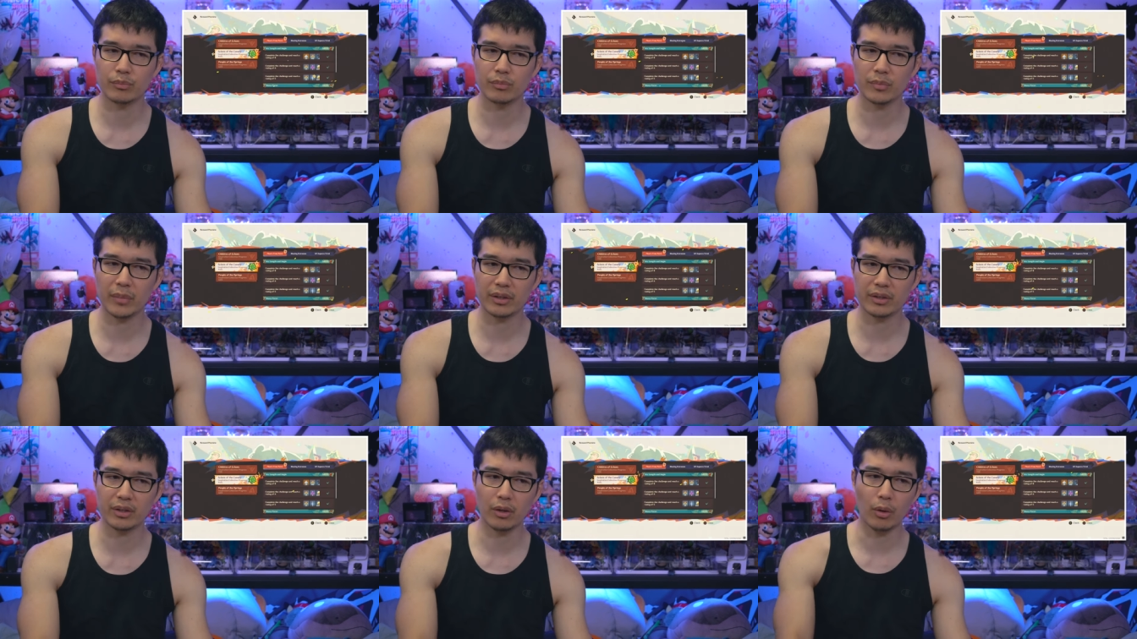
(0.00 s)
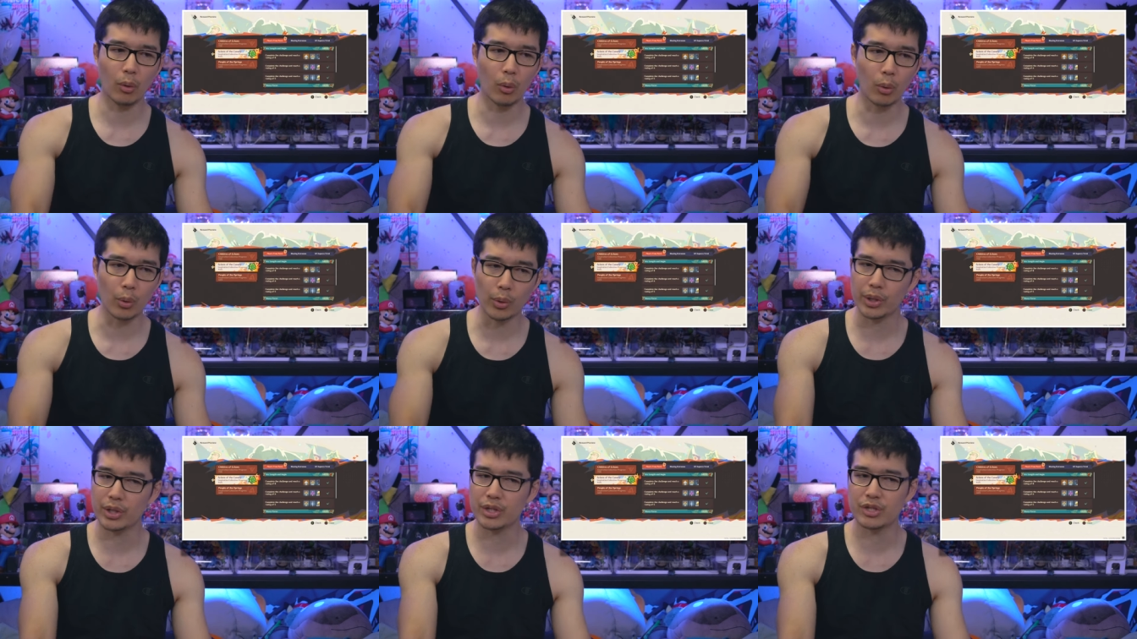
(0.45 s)
like the
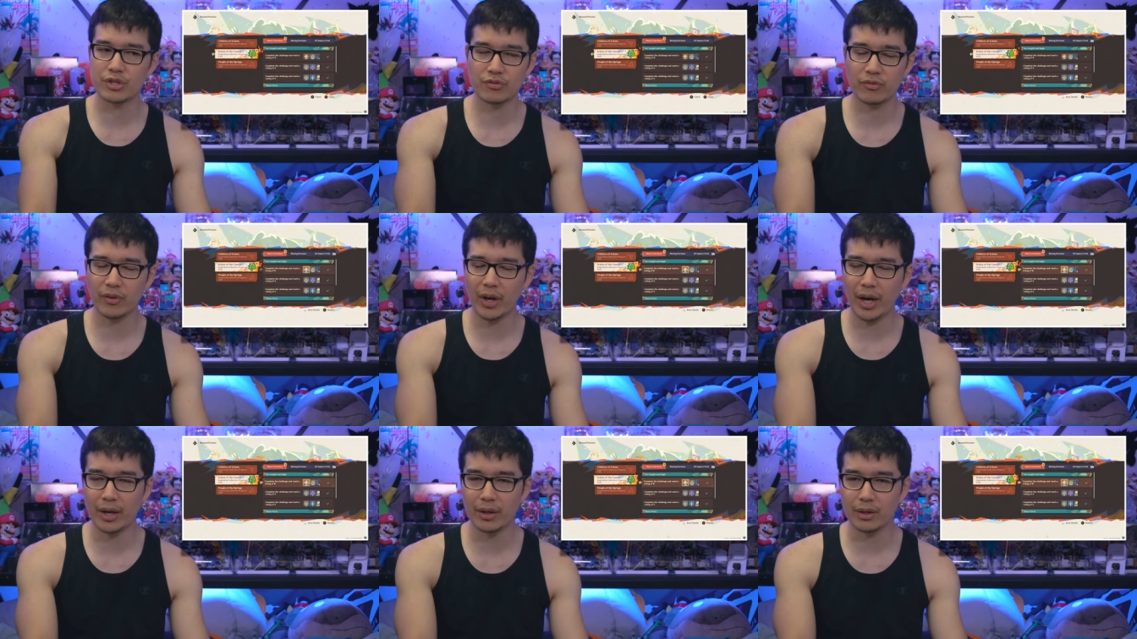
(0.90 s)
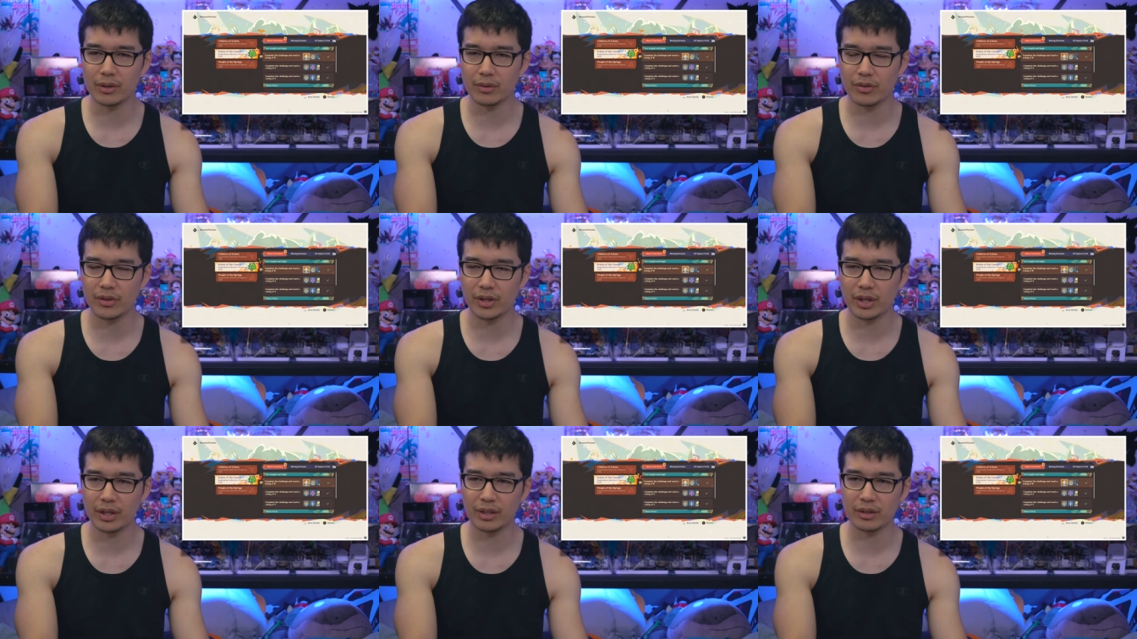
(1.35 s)
orange fire
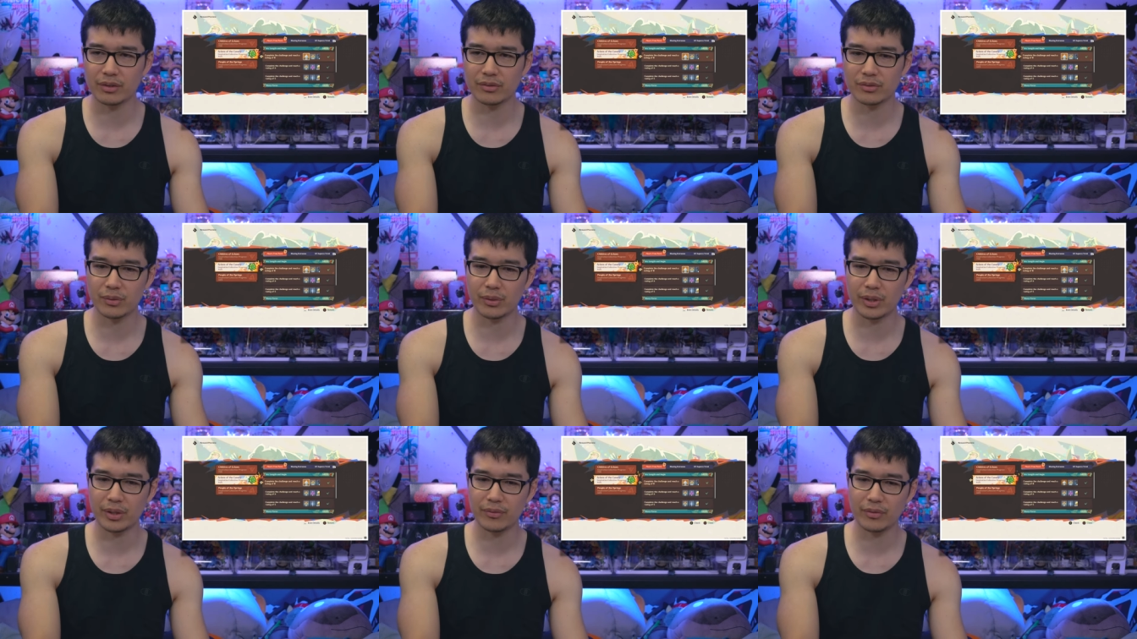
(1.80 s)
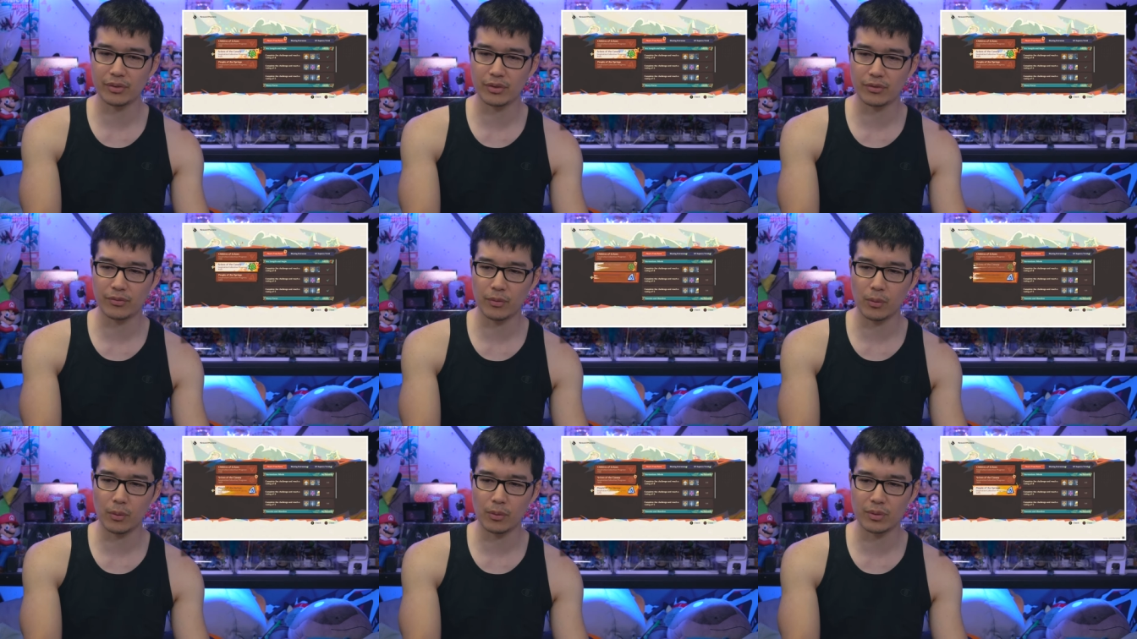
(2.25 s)
things or whatever the
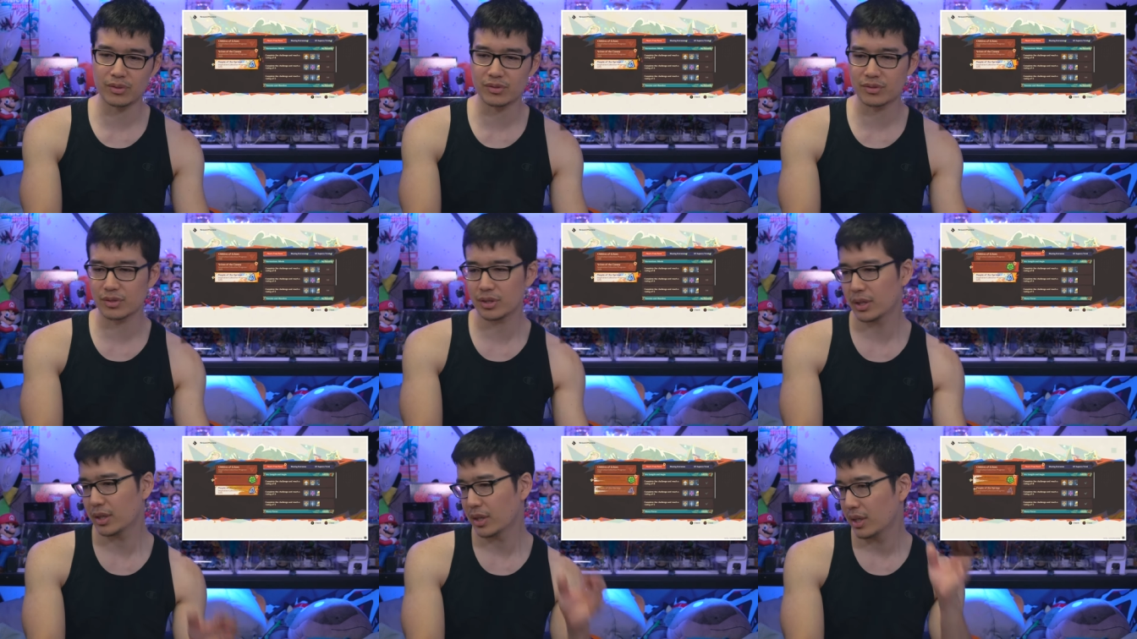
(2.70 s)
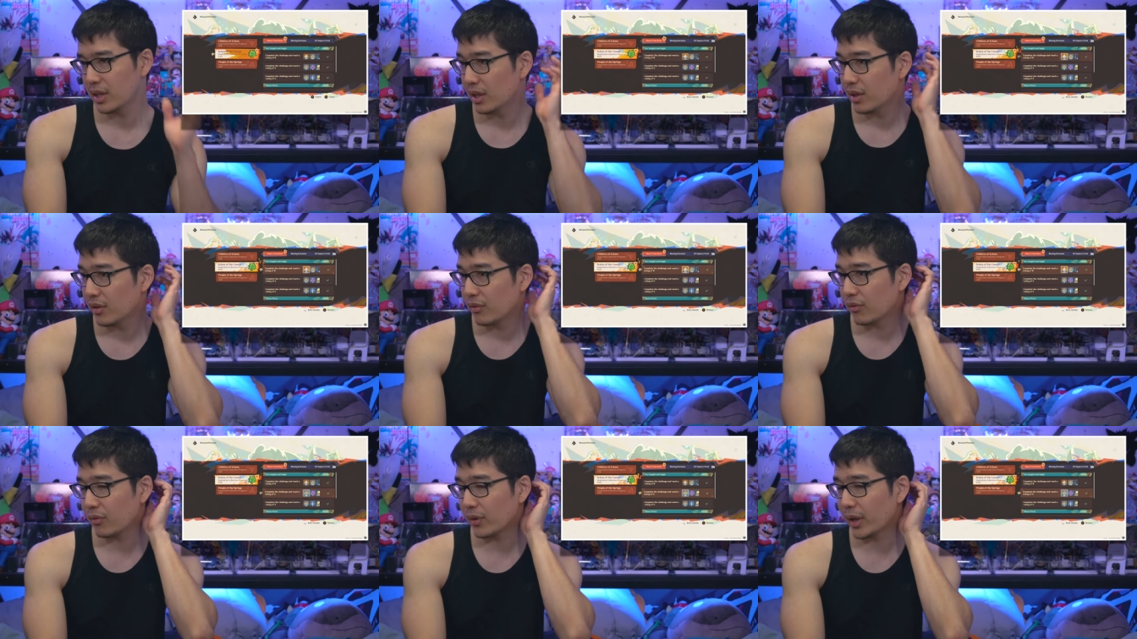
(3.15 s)
orange
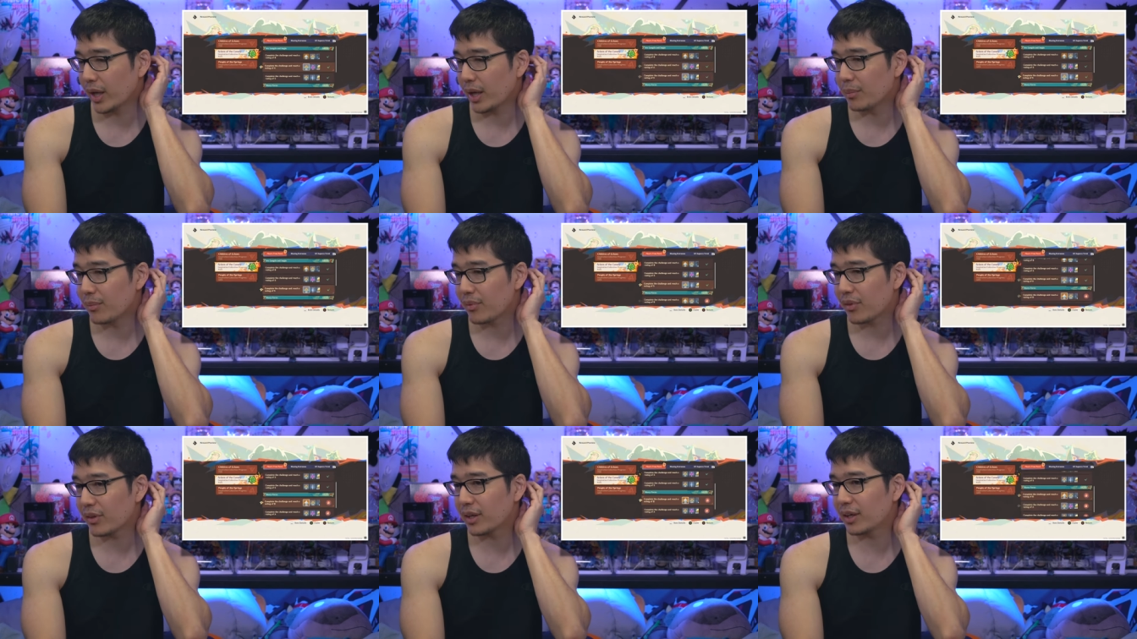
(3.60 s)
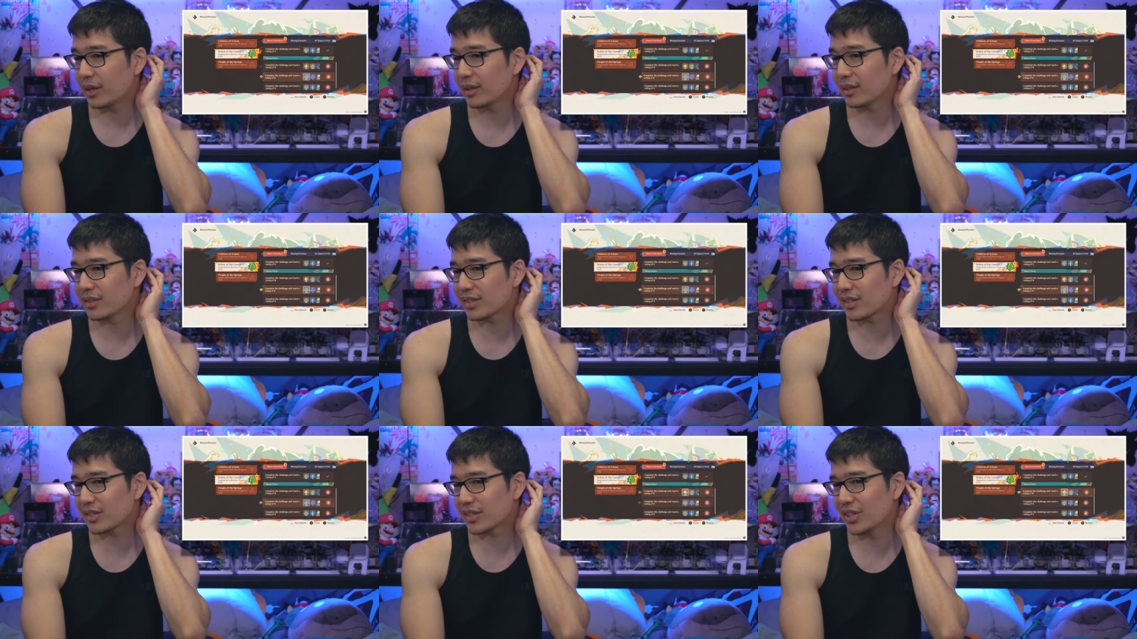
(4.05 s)
flame
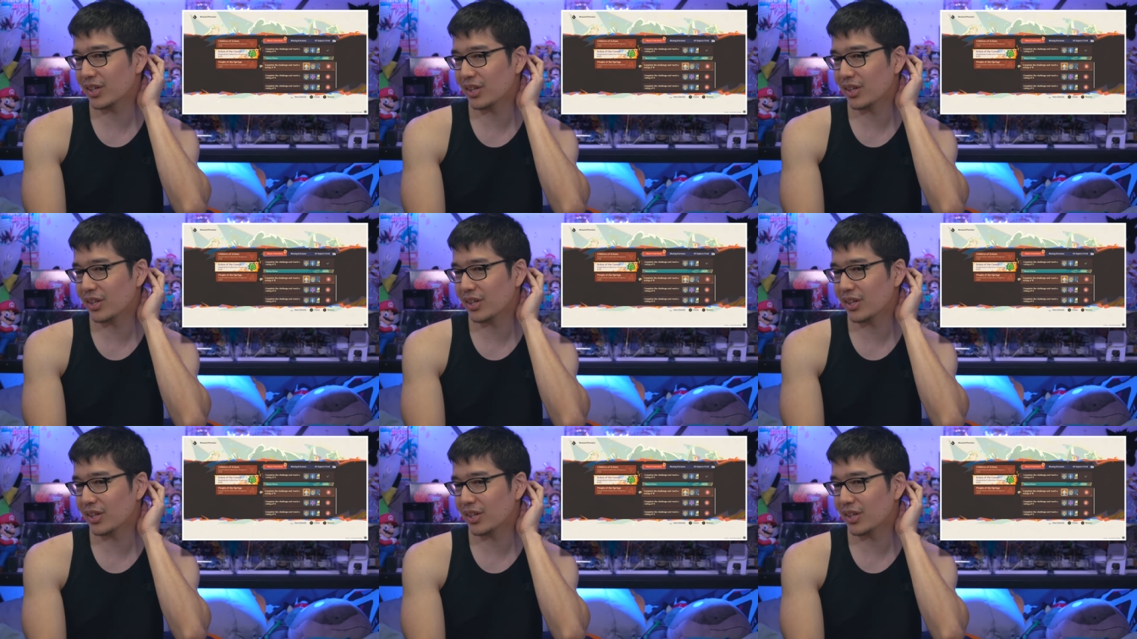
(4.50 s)
things.